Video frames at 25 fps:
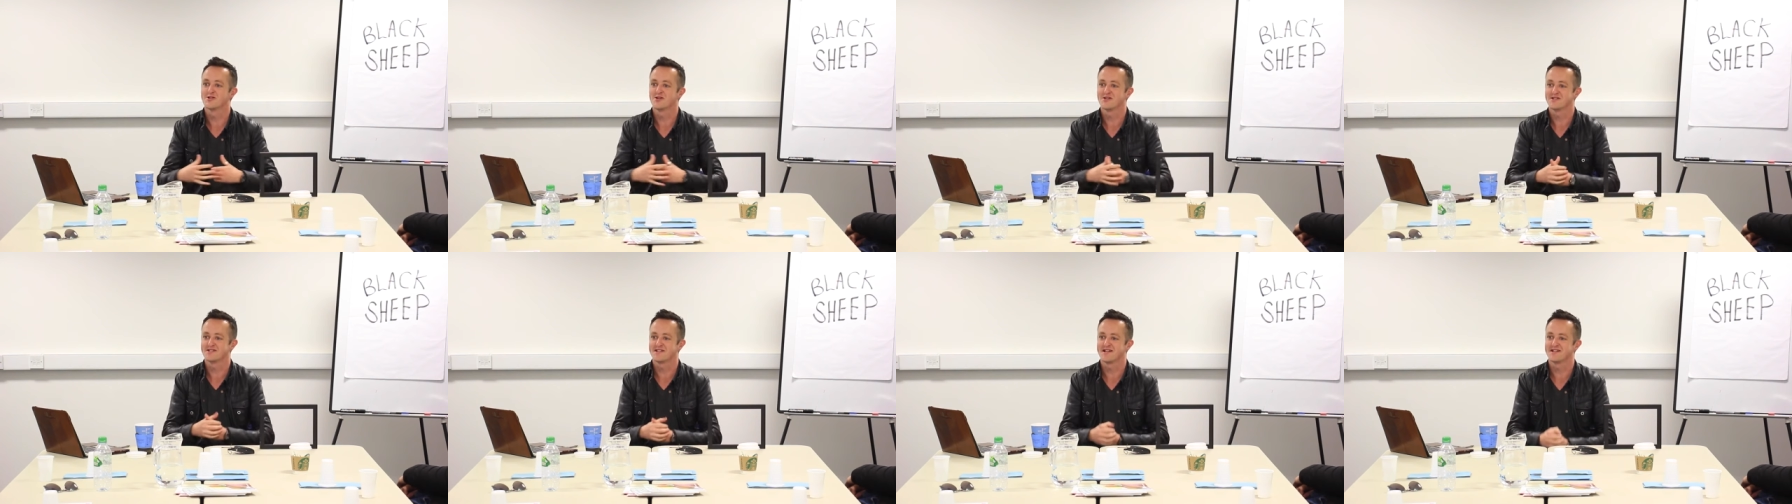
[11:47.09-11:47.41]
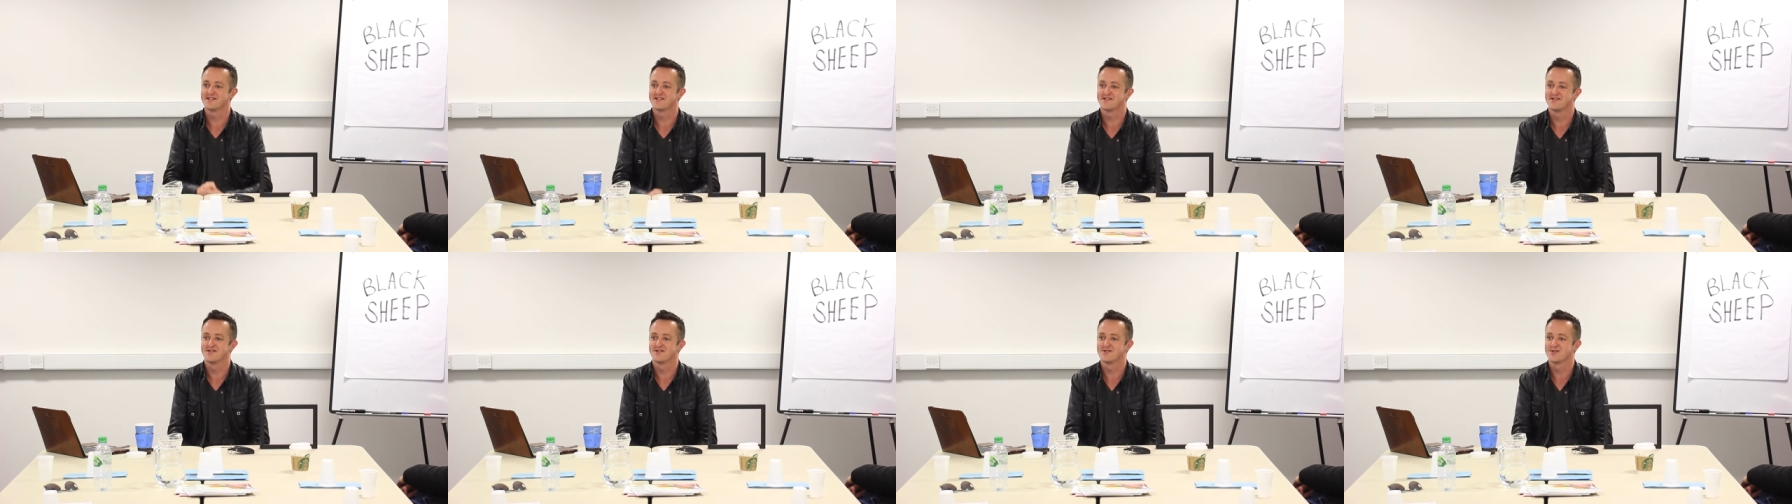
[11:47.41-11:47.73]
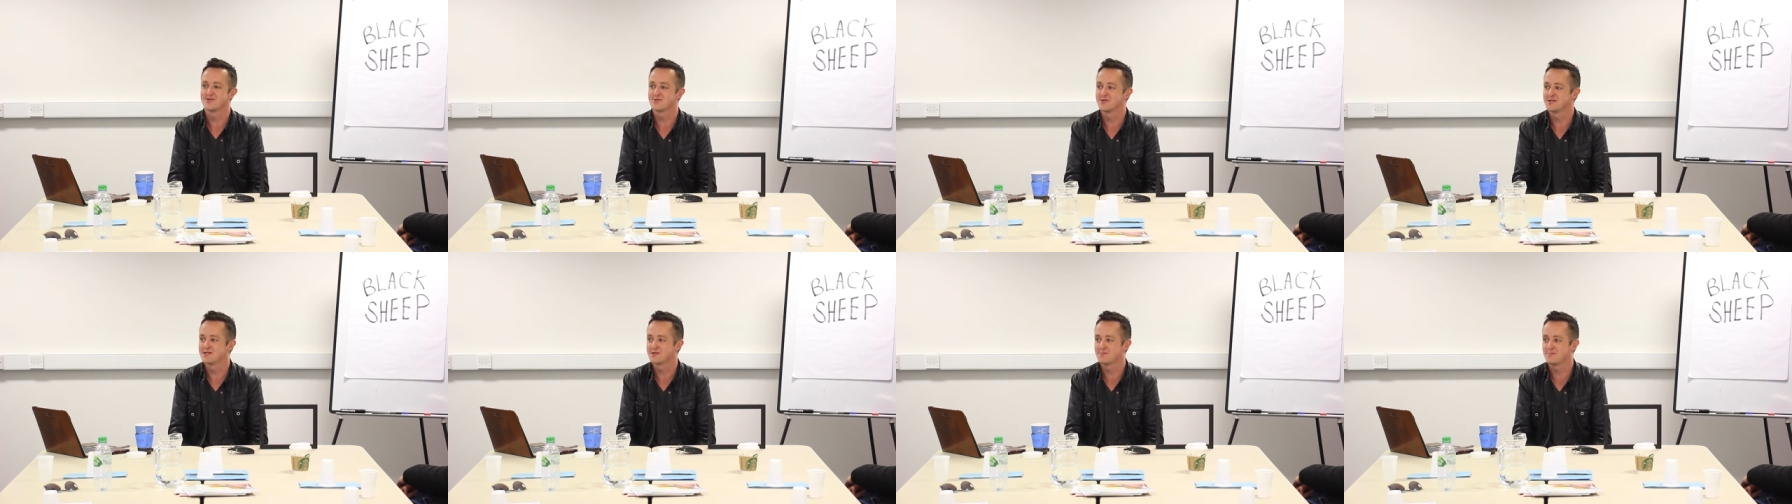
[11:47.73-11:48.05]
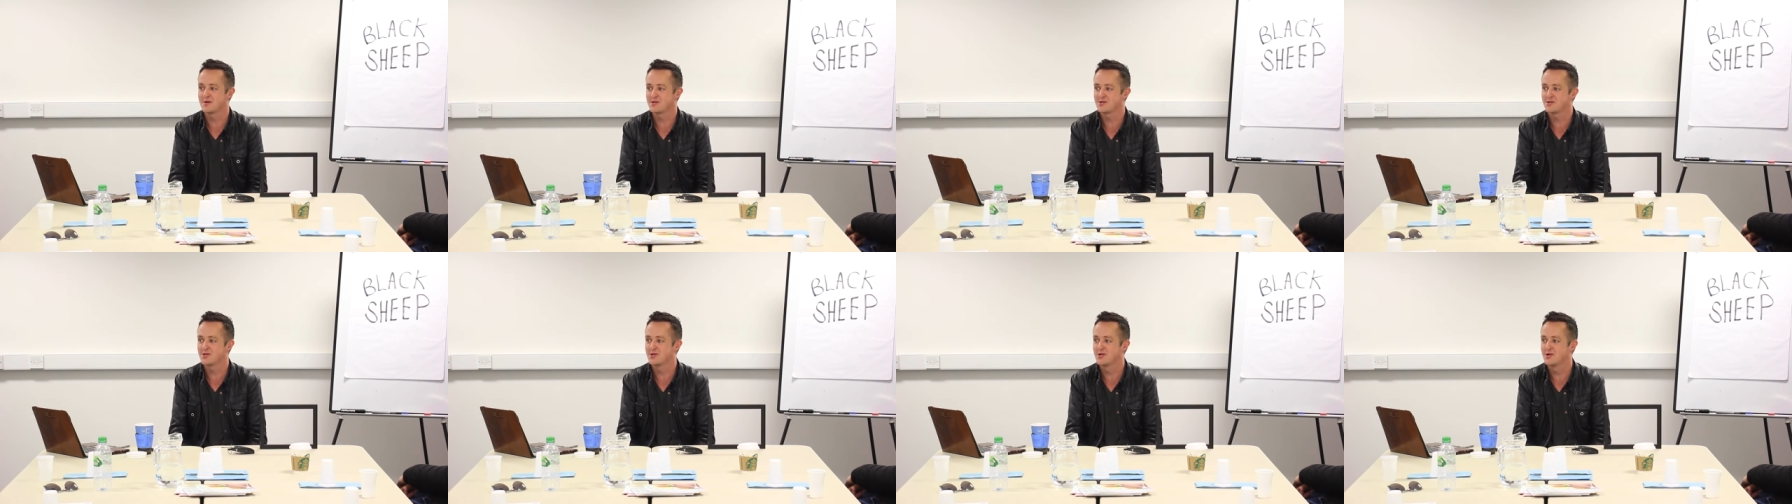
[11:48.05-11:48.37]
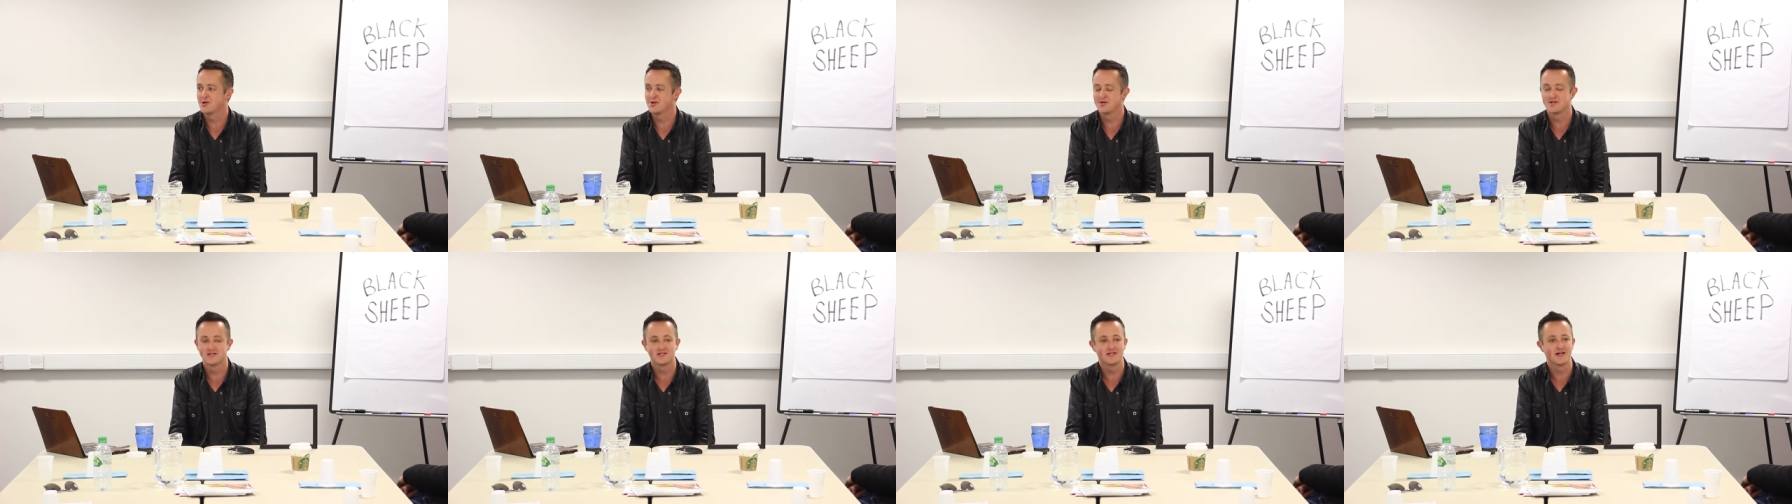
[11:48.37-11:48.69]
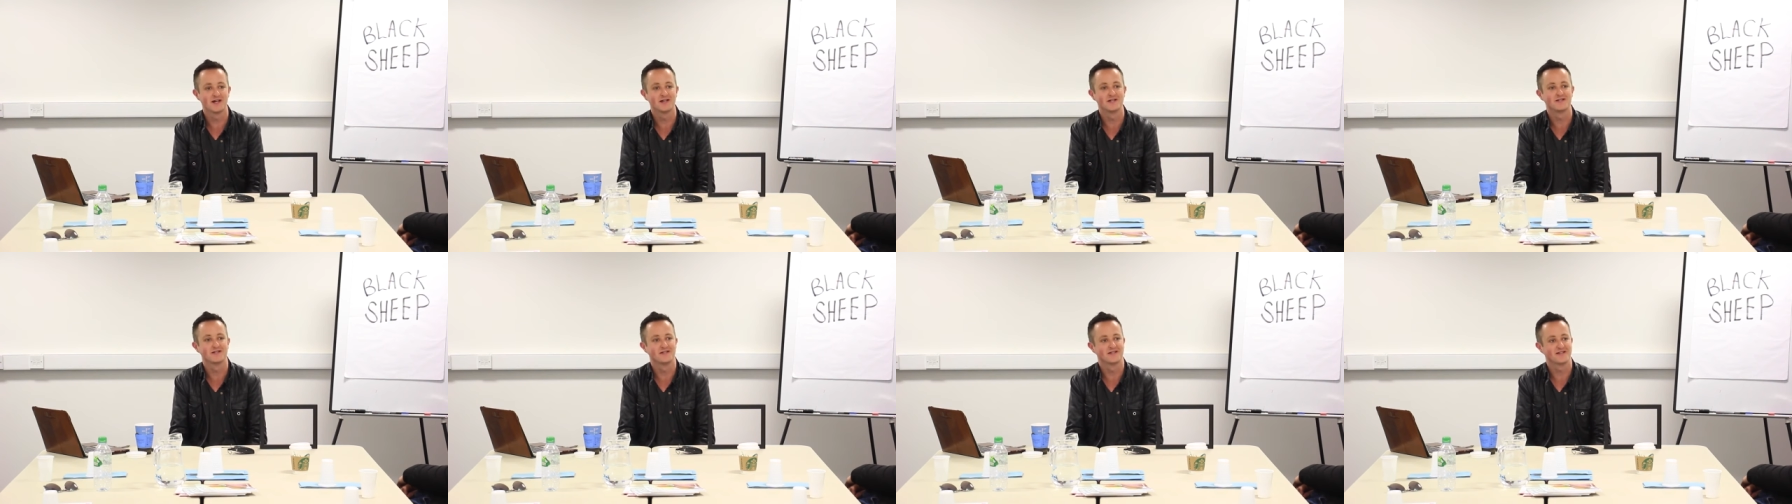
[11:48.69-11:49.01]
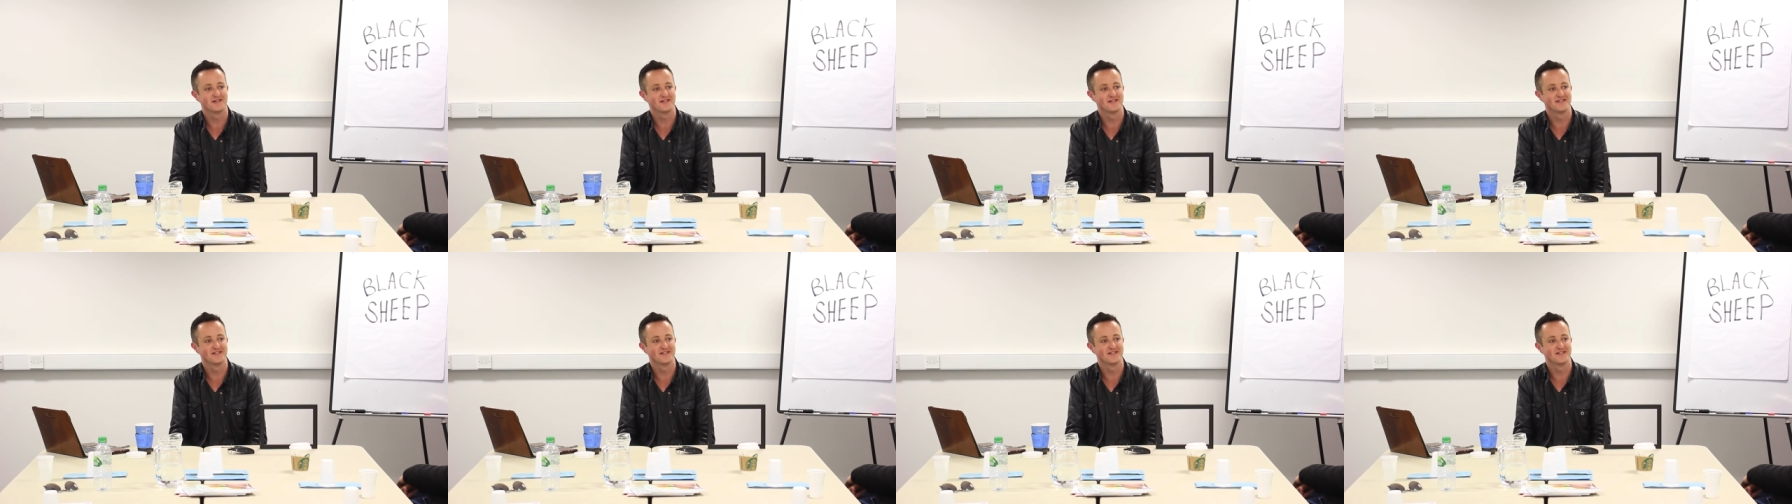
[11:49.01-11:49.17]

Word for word: shit tests on the street, especially not on a date,